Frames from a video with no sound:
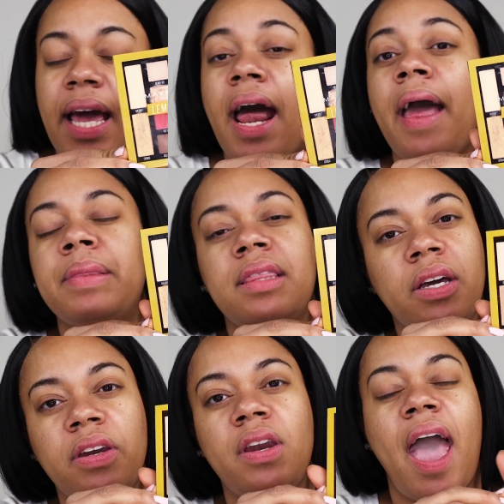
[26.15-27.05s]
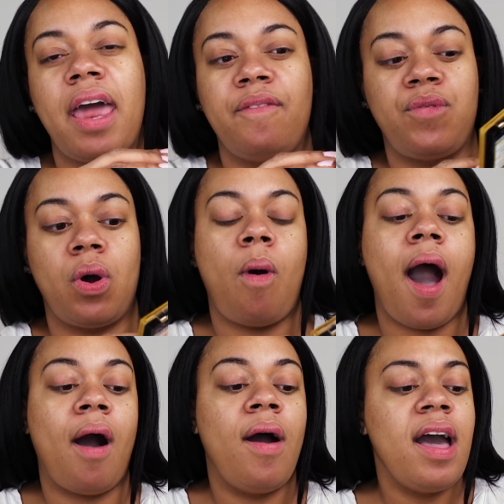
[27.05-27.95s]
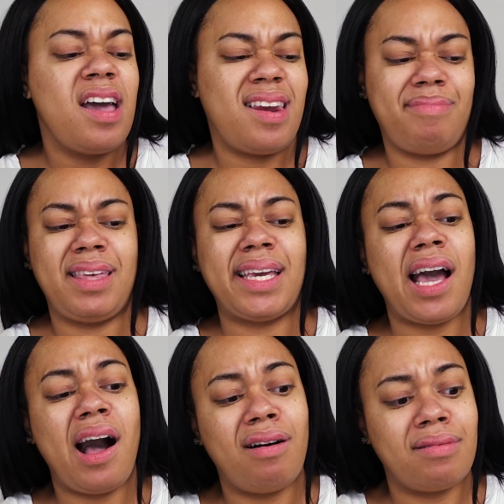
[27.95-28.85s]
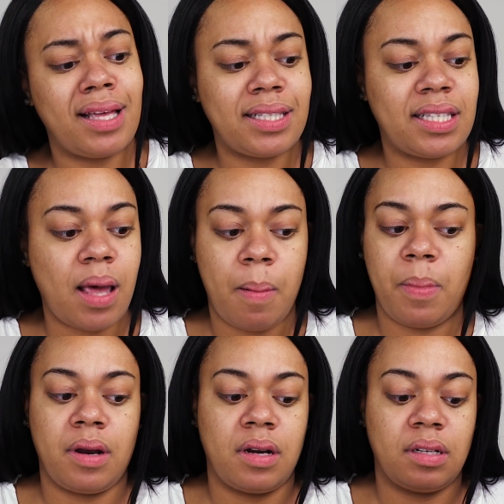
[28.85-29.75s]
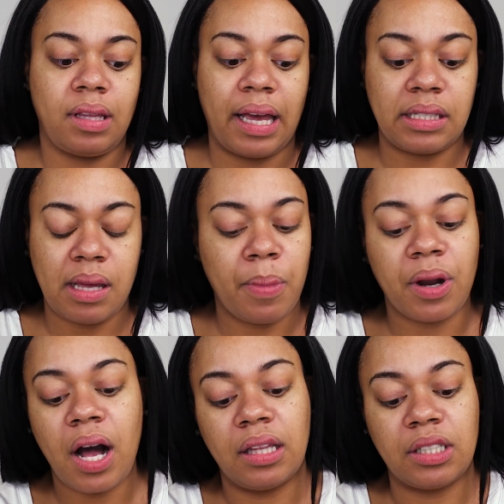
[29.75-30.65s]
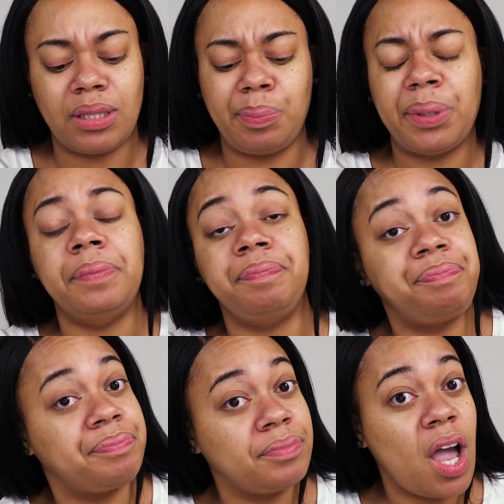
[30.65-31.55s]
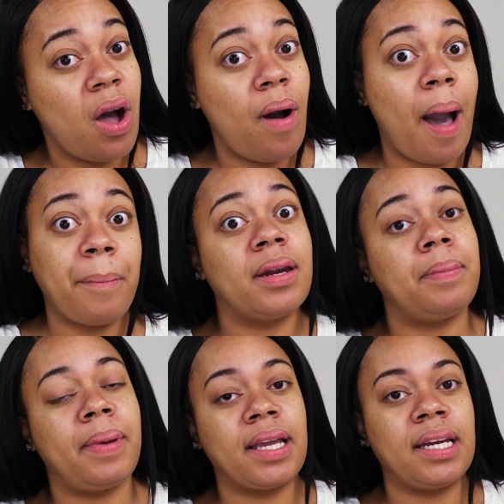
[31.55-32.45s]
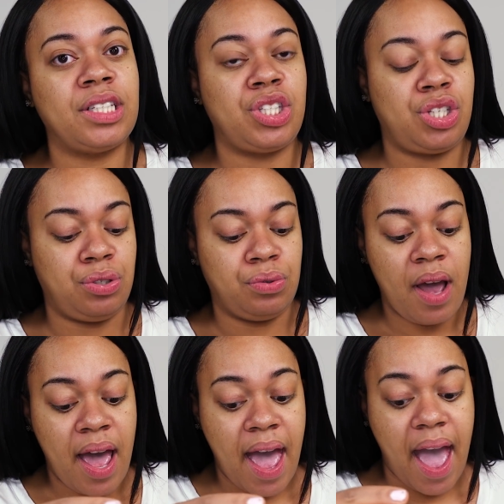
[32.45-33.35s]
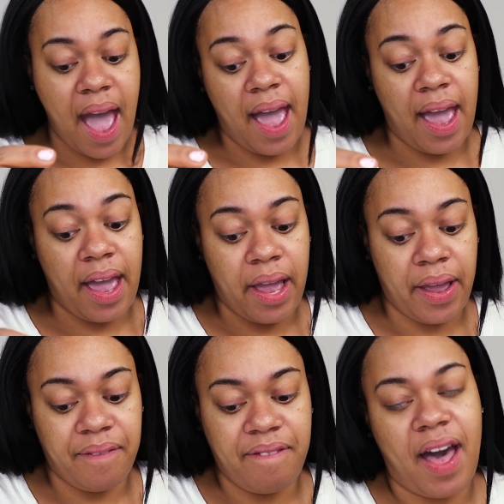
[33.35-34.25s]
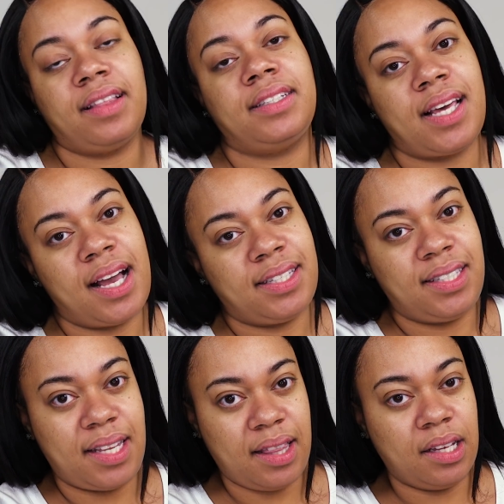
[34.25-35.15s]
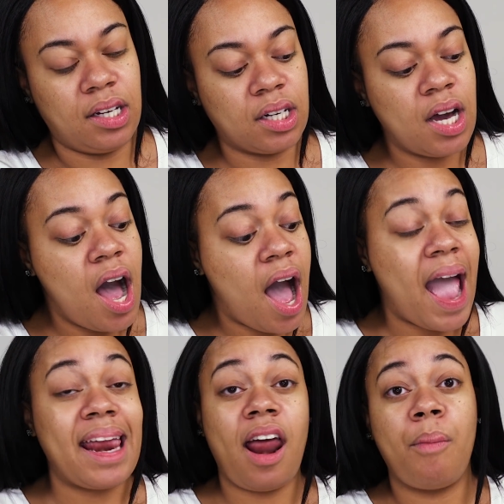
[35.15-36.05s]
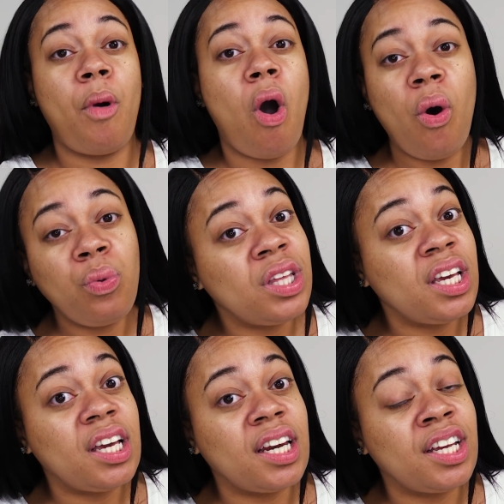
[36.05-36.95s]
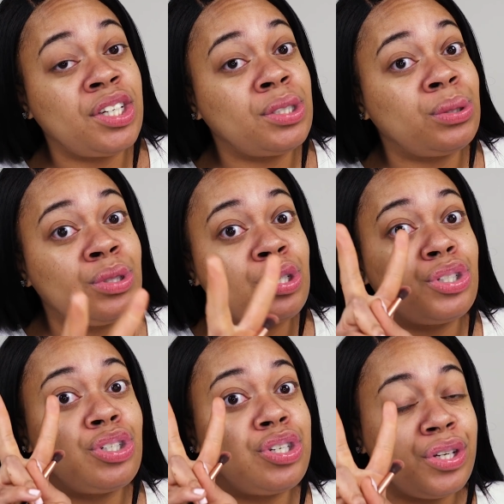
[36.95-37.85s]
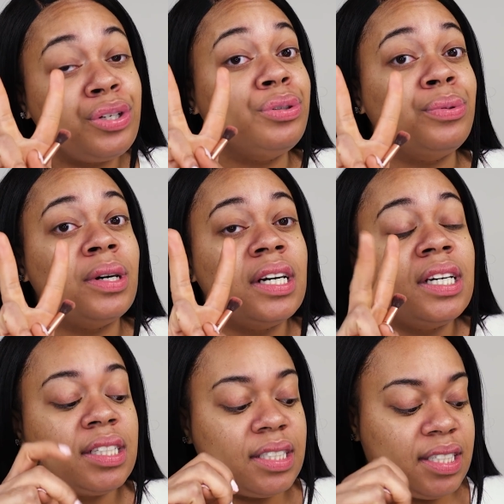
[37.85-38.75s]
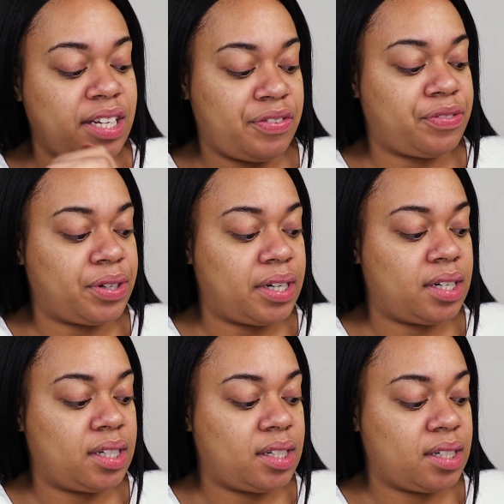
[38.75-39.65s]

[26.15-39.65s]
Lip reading: I have been looking at it for a while, and I'm thinking, oh, that's summer, like summer colors, but no, I'm going to make it into a Valentine's Day look. And I'm only going to use 2 different